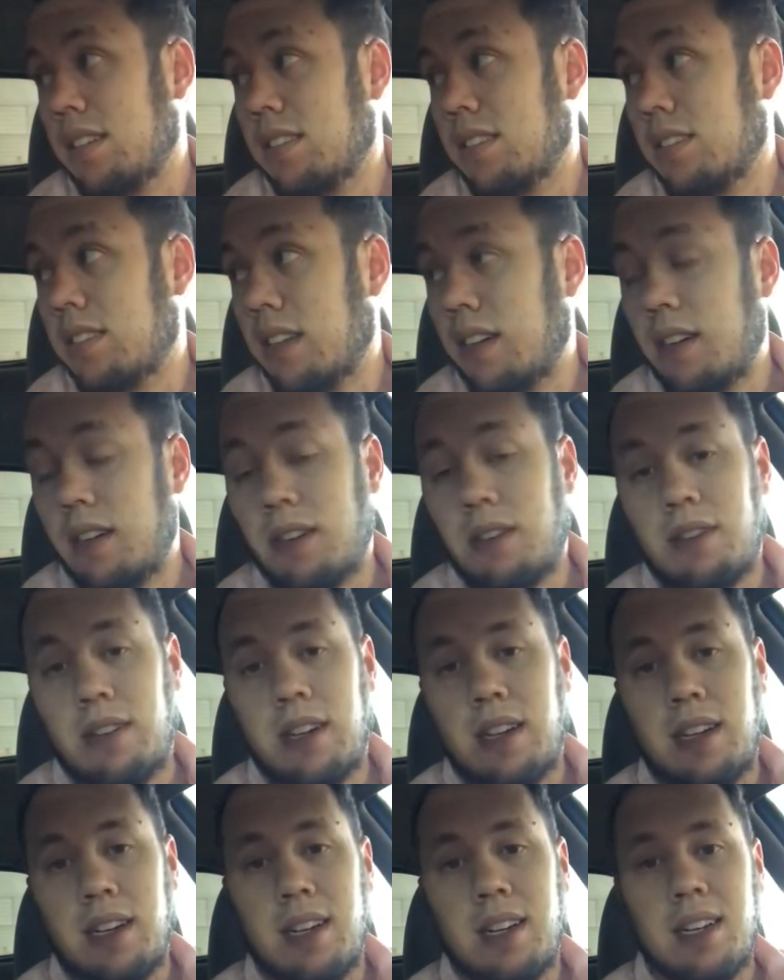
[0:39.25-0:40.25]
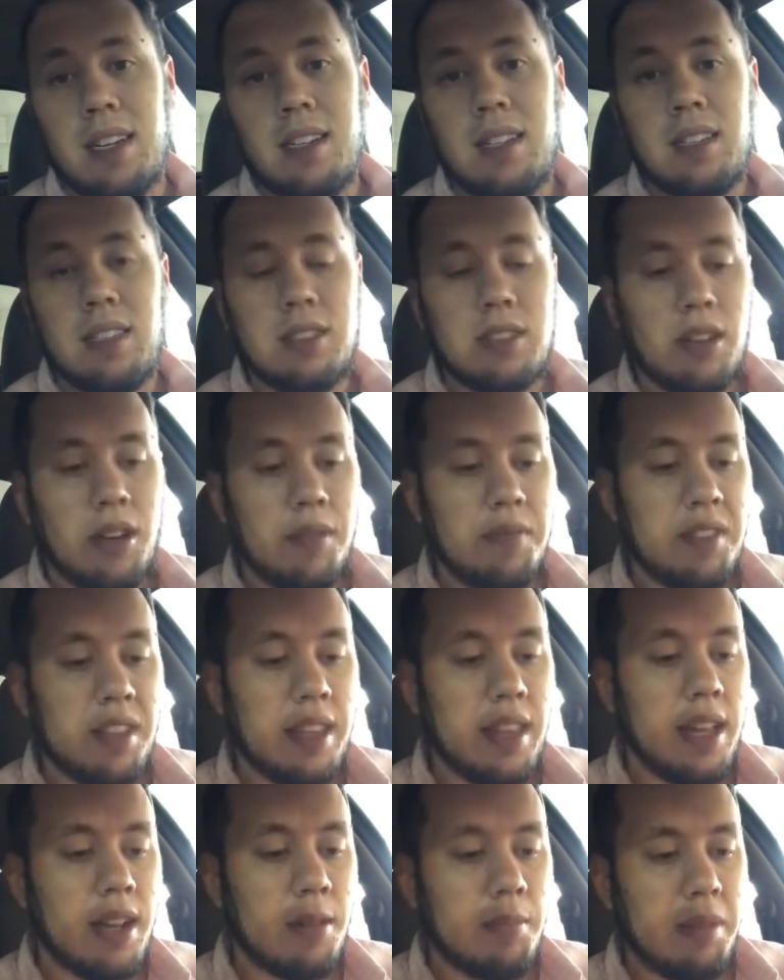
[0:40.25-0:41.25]
so hopefully
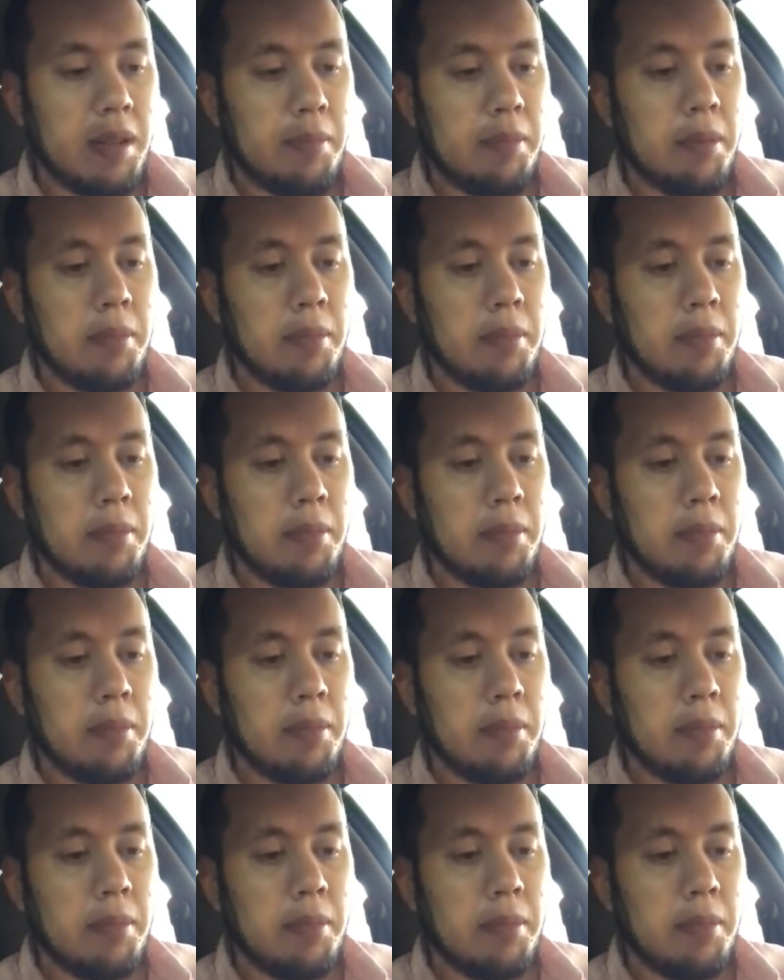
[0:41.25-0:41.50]
that'll bump